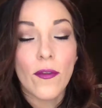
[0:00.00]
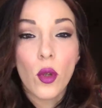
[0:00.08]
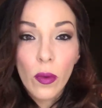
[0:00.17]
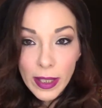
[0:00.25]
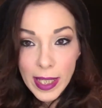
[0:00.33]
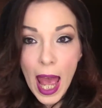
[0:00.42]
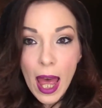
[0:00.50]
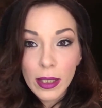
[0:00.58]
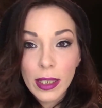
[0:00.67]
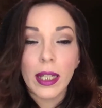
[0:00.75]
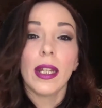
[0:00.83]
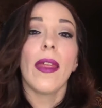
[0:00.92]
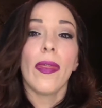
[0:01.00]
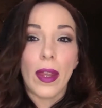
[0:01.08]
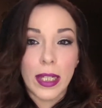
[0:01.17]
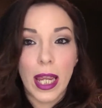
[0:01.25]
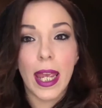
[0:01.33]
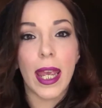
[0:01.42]
you're Italian,
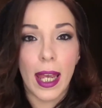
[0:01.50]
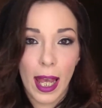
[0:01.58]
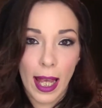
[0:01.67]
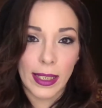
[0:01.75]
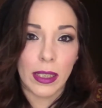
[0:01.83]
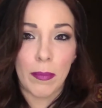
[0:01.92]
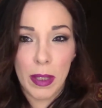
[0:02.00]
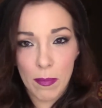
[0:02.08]
then your hair has to be